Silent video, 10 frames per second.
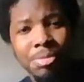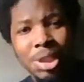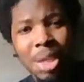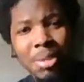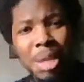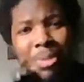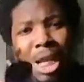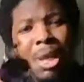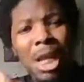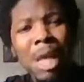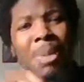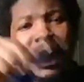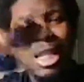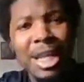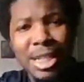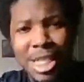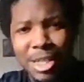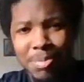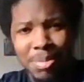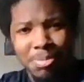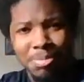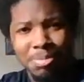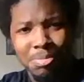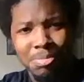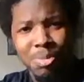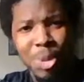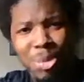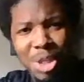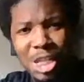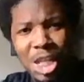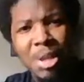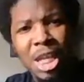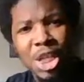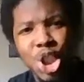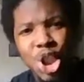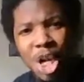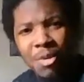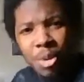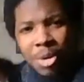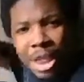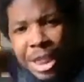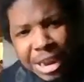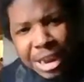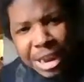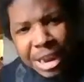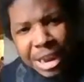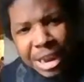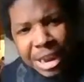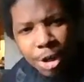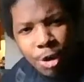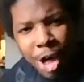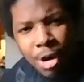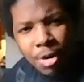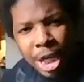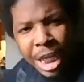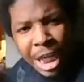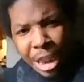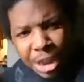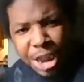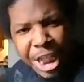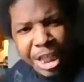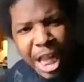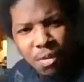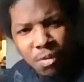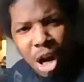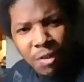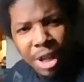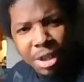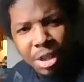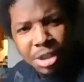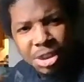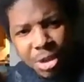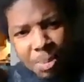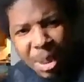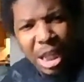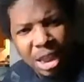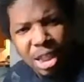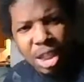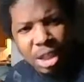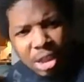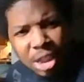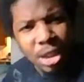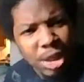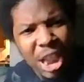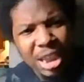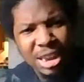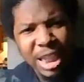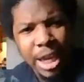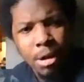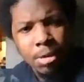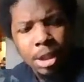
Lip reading: Let me dig deep, real deep. Let me get a shovel, stick it in the ground to hit that rock right there, so it make a little ding sound.